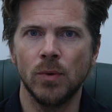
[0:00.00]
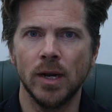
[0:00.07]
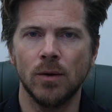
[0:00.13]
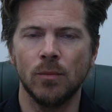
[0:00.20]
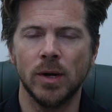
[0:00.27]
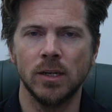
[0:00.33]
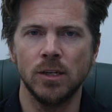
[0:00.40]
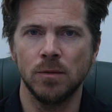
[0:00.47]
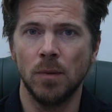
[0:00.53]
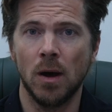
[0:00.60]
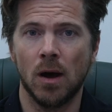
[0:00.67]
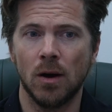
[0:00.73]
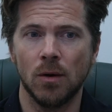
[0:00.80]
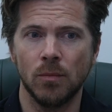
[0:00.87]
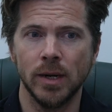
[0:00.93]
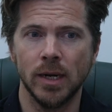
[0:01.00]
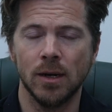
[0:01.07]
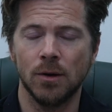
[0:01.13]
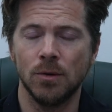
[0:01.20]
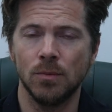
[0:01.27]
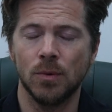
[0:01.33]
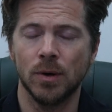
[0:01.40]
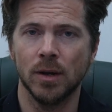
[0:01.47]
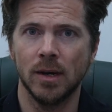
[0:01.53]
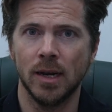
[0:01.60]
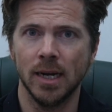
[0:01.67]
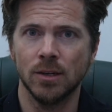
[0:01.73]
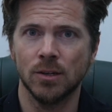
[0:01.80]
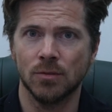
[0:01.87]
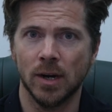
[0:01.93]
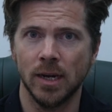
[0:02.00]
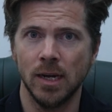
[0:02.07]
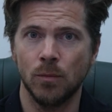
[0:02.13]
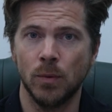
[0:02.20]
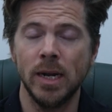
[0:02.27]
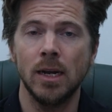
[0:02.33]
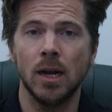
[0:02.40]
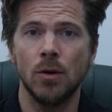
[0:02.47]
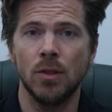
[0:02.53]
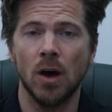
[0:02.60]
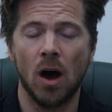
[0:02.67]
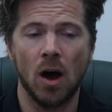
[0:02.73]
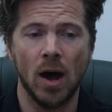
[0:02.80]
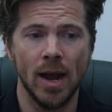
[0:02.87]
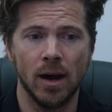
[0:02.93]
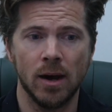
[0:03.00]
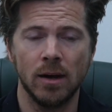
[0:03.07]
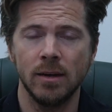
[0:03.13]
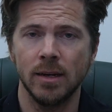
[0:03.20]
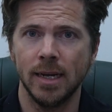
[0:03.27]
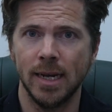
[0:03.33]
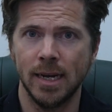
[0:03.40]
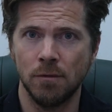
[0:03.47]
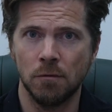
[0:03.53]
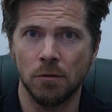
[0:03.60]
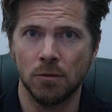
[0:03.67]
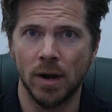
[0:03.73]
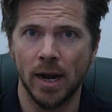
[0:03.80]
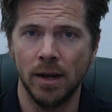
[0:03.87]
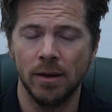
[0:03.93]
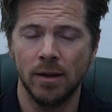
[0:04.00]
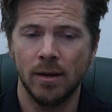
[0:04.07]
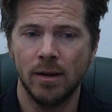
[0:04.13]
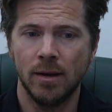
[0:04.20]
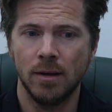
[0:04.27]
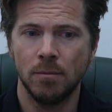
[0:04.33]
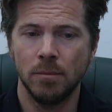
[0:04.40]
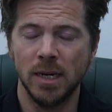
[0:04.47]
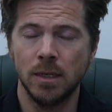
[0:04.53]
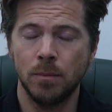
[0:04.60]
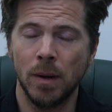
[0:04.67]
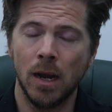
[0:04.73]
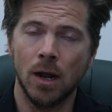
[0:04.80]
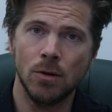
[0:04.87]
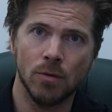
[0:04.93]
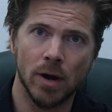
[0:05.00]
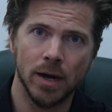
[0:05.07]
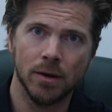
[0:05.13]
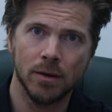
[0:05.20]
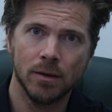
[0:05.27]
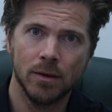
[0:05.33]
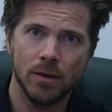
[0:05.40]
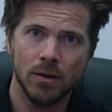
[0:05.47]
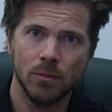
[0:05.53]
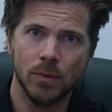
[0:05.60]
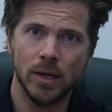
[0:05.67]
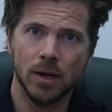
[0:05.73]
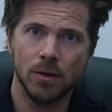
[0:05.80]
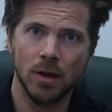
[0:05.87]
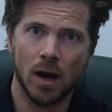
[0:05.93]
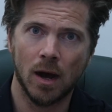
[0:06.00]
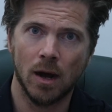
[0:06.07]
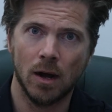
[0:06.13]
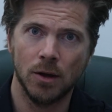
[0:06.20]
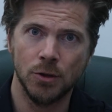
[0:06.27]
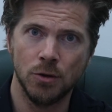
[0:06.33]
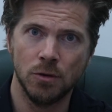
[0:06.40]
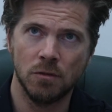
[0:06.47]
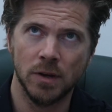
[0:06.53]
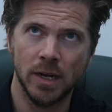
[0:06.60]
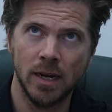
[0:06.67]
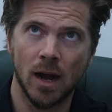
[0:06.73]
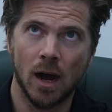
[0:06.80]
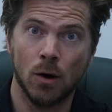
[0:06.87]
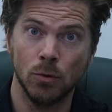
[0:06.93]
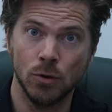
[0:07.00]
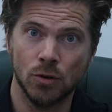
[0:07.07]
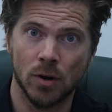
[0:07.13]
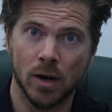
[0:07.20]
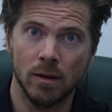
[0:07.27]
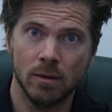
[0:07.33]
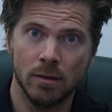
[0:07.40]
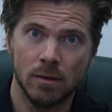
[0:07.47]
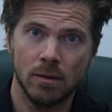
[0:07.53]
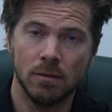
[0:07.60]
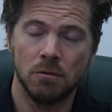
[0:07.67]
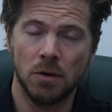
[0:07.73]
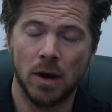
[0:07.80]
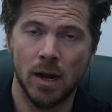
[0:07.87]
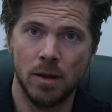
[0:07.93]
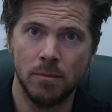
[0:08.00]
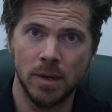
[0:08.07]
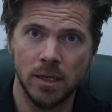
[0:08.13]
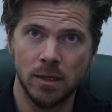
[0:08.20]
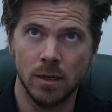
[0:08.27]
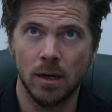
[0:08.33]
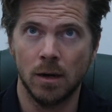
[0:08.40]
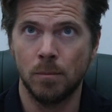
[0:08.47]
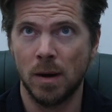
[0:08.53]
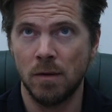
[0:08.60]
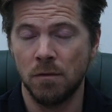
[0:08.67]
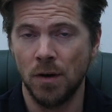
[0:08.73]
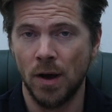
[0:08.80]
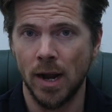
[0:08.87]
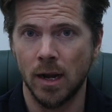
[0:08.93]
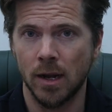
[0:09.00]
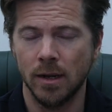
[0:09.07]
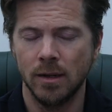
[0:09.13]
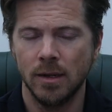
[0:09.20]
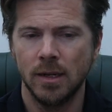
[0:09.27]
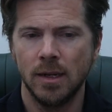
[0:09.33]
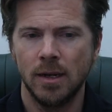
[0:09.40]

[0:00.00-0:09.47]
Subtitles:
we're smart, we know what an X-ray, we know that IR, infrared, means below red. We know that UV, ultra, violet, means above violet.